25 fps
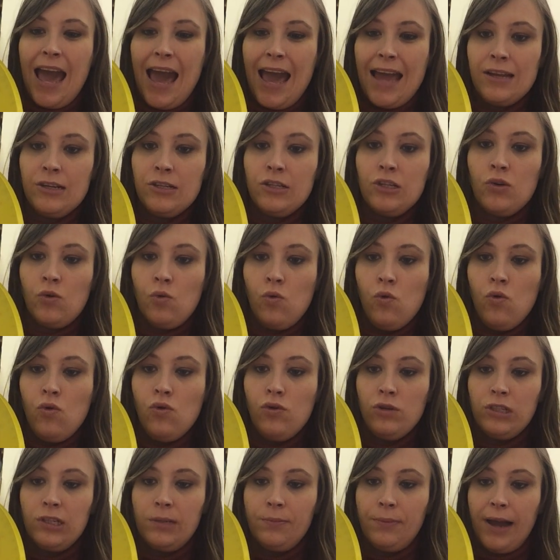and
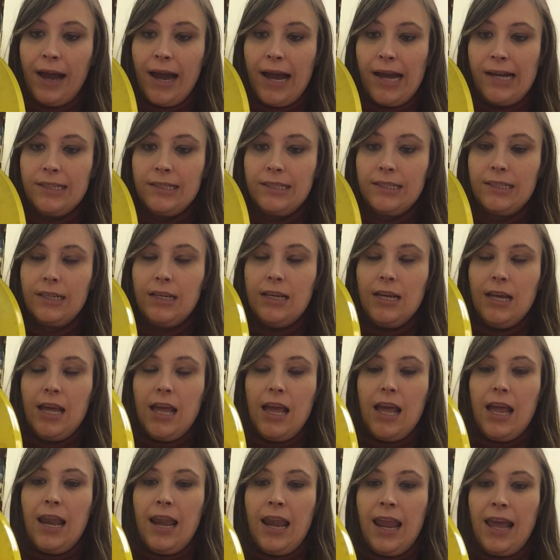quarter past.
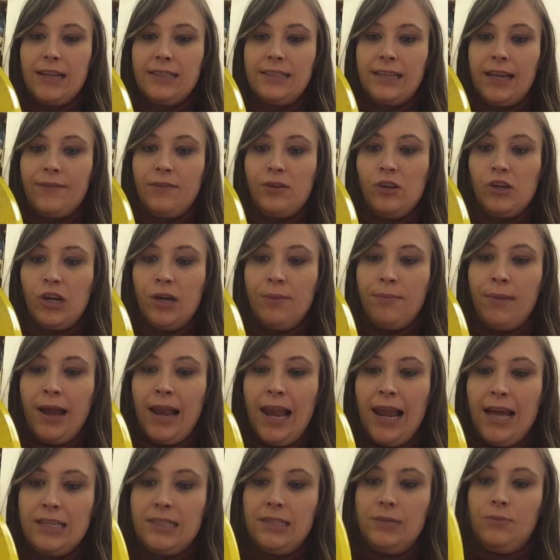Let's have a look at
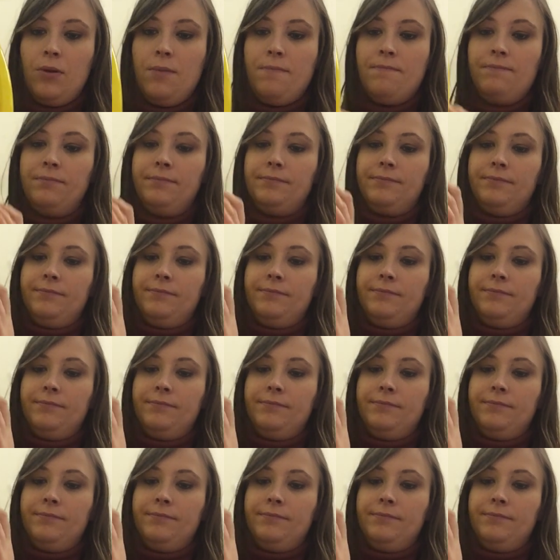my last one.